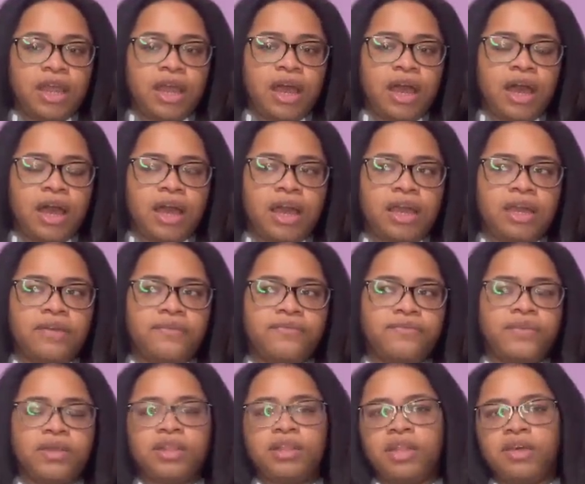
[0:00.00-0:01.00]
I
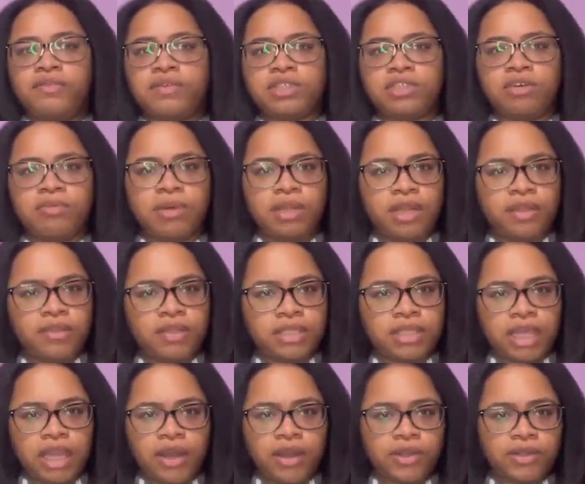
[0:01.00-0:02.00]
fell in love with so many of these
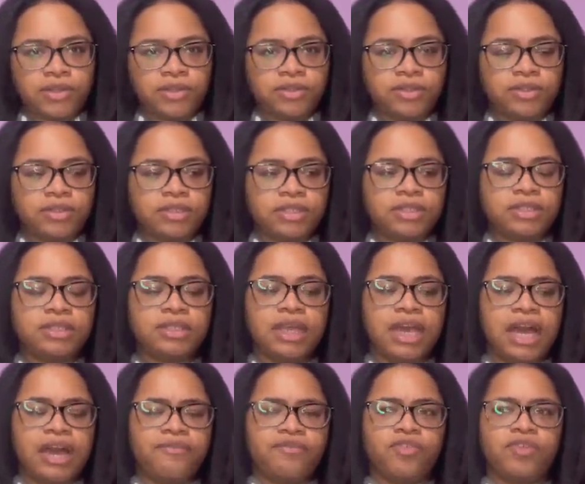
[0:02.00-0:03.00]
characters.
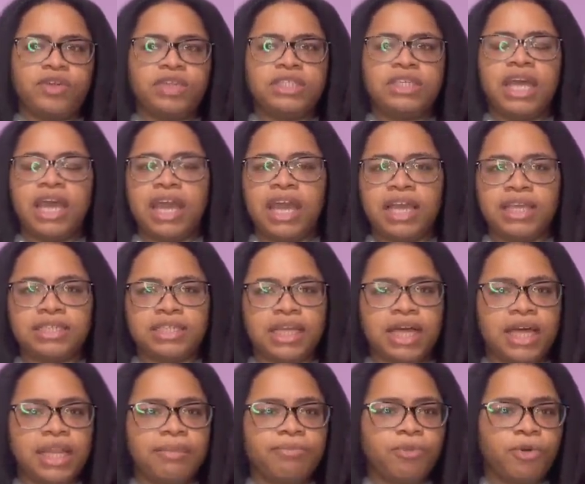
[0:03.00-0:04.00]
I've grown attached. I
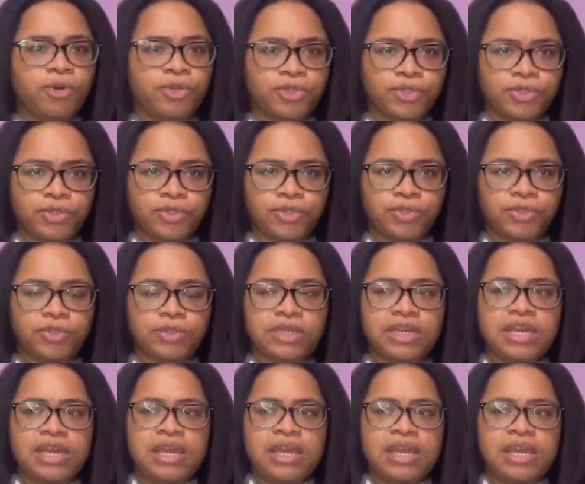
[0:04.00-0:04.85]
got emotional.